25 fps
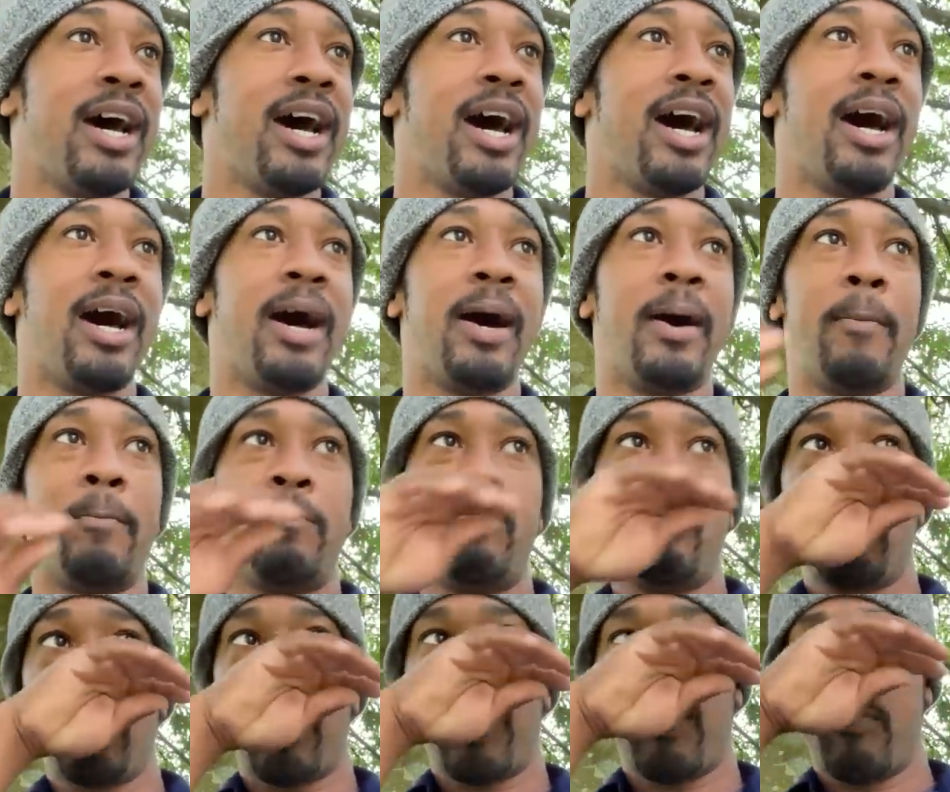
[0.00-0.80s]

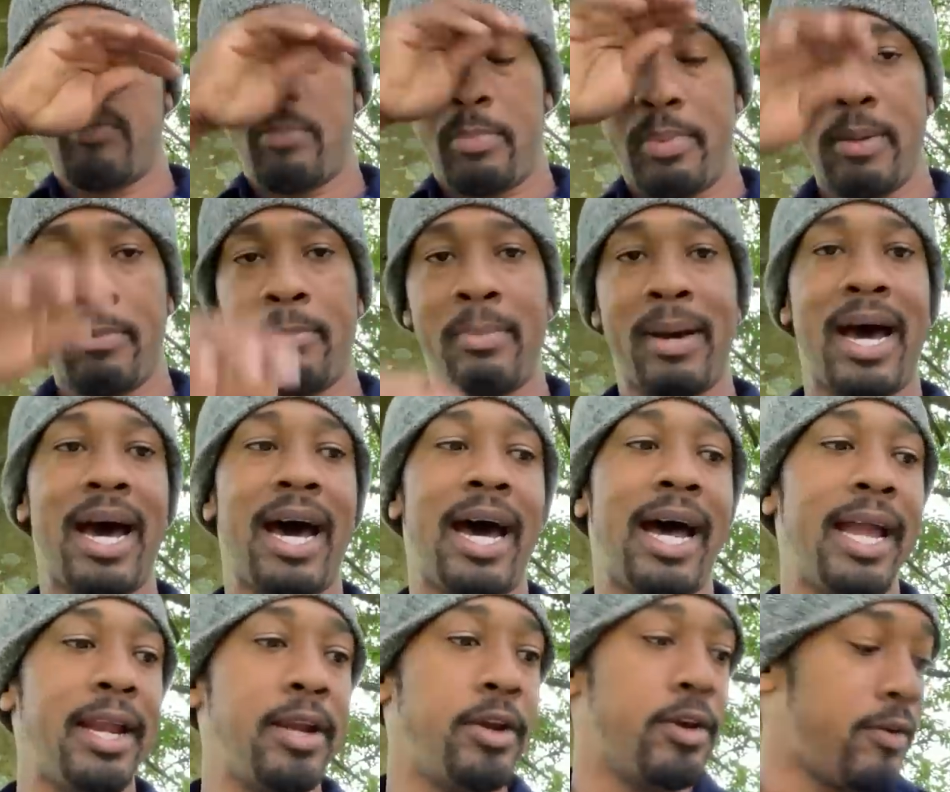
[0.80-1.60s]
Um, I'm a bit
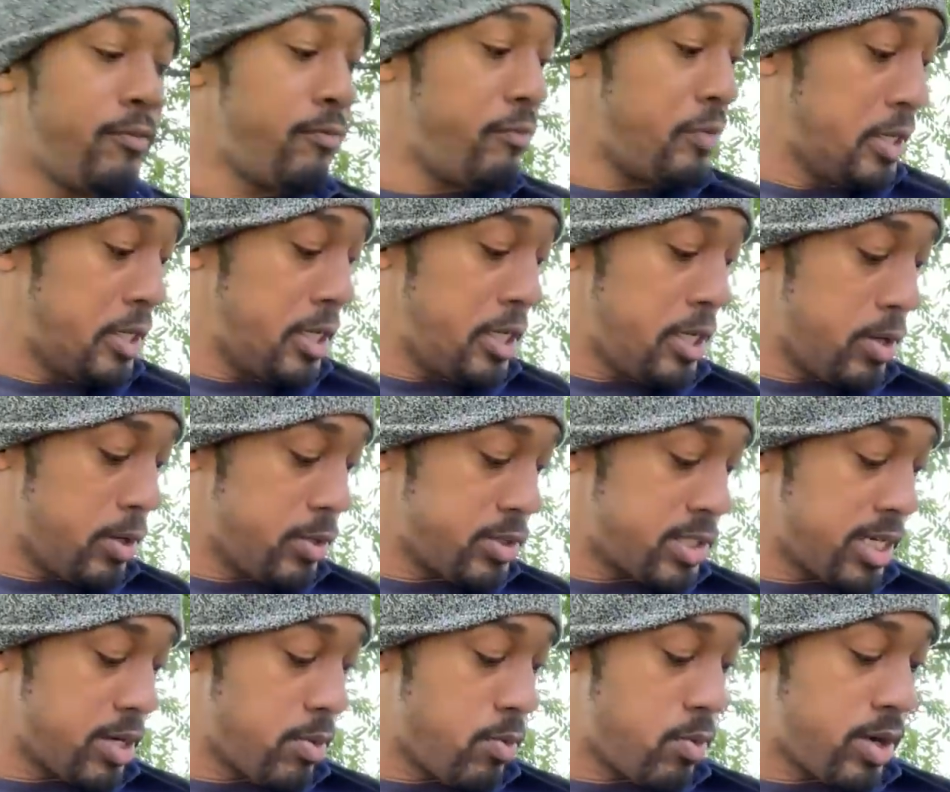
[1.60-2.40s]
behind on
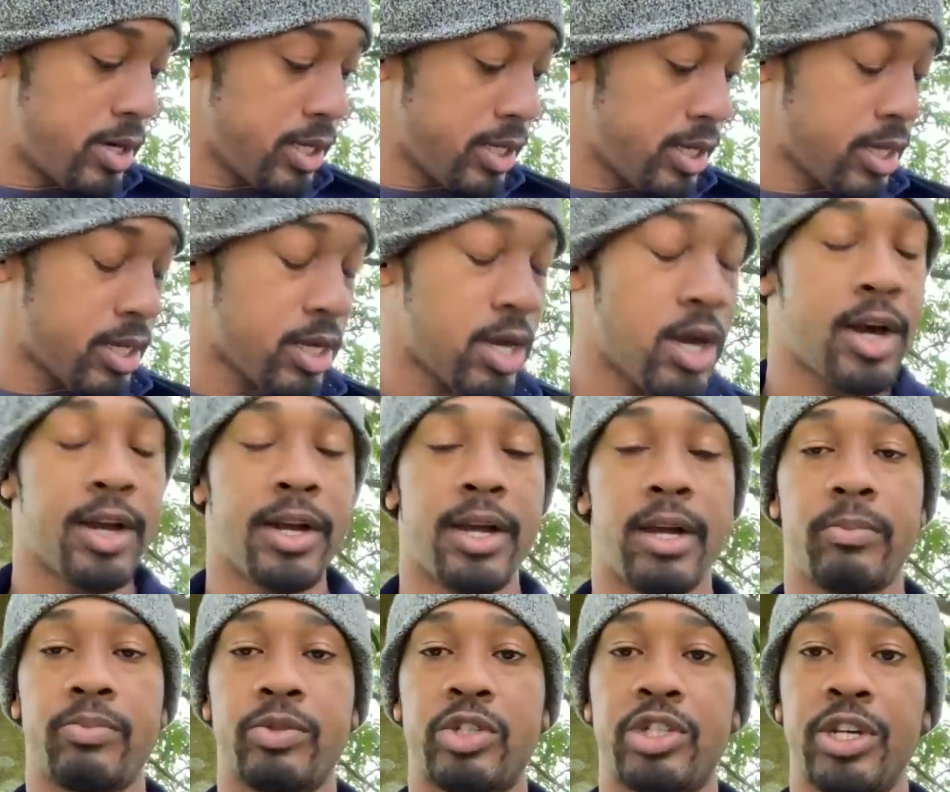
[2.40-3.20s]
videos and I want to get caught up.